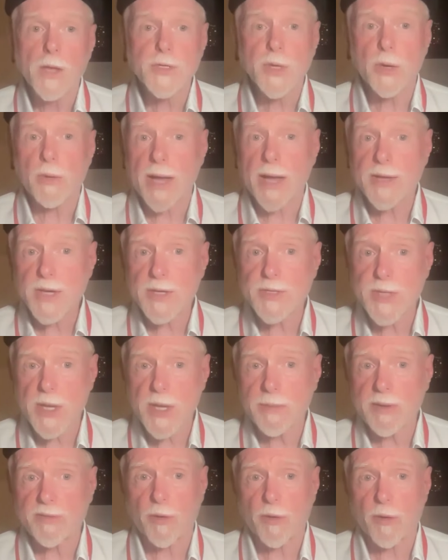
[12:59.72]
So as I
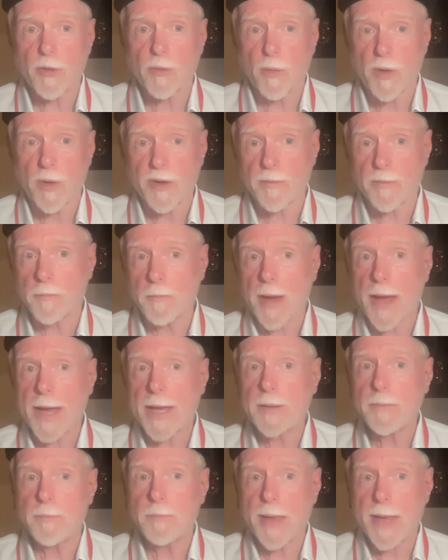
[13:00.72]
said before, one of
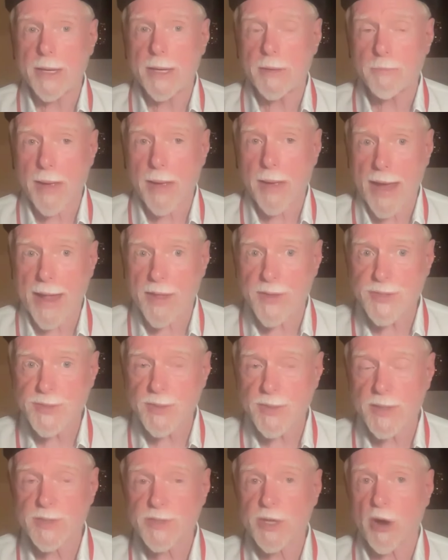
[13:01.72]
my main
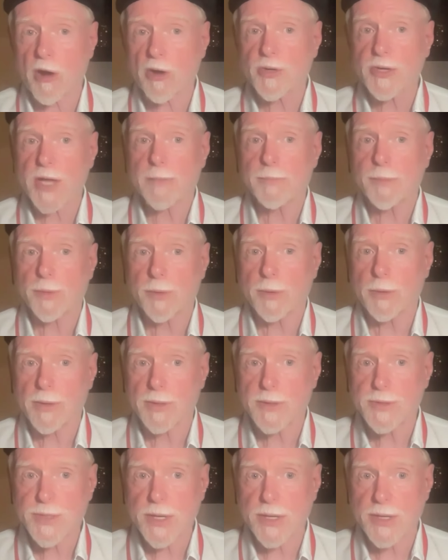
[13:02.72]
paths is the
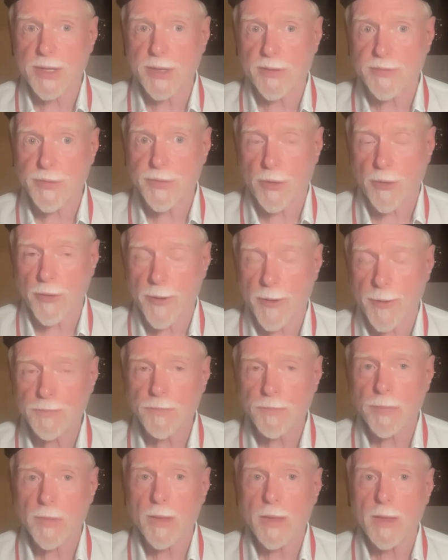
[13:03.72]
archetypal study of Torah.